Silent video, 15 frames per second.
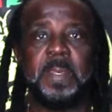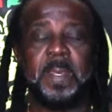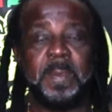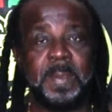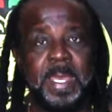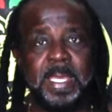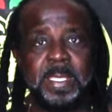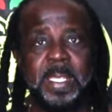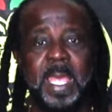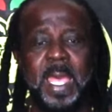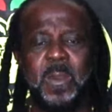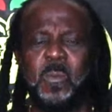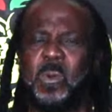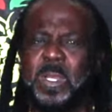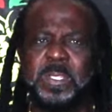All right?
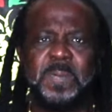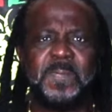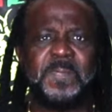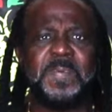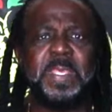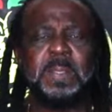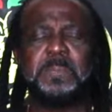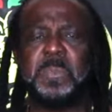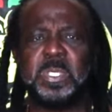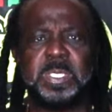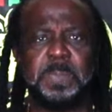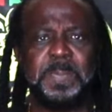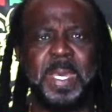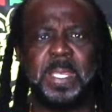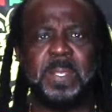I want to feel
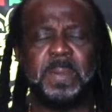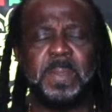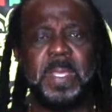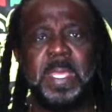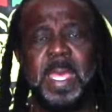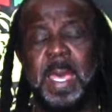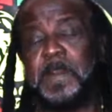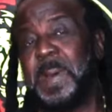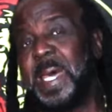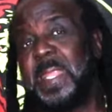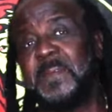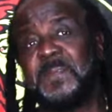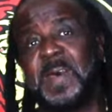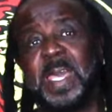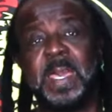much better. As a matter
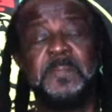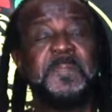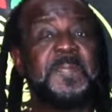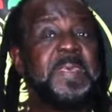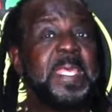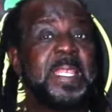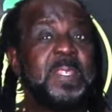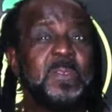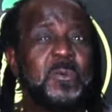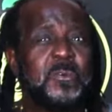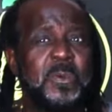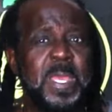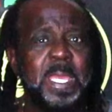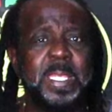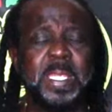of fact, I'm feeling
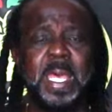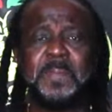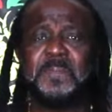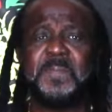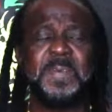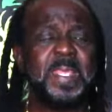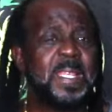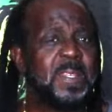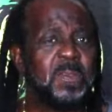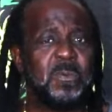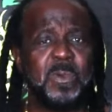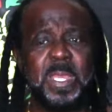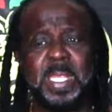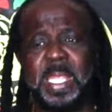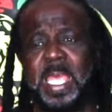great. I
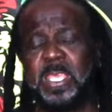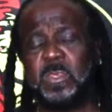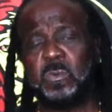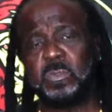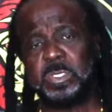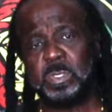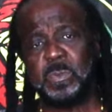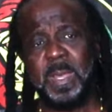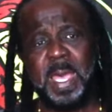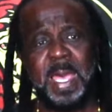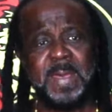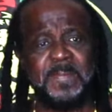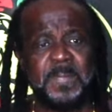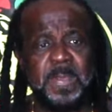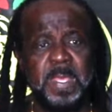used to
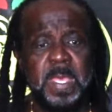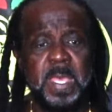have,